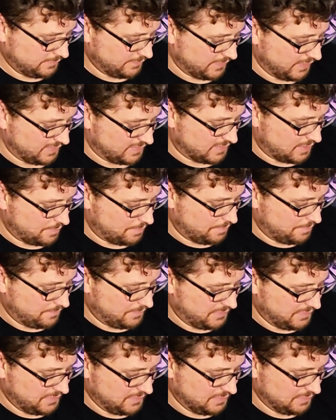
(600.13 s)
face up,
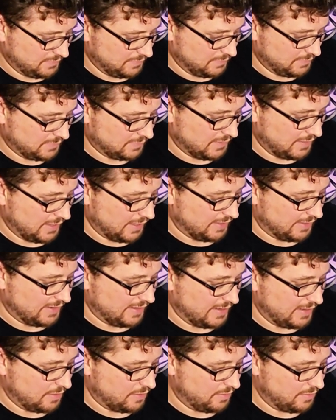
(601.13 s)
slide
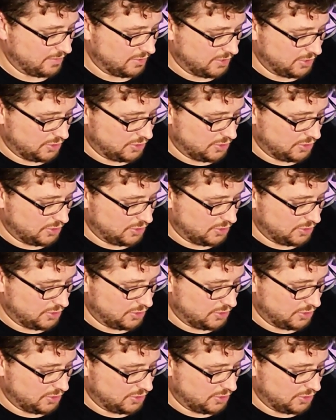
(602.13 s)
down,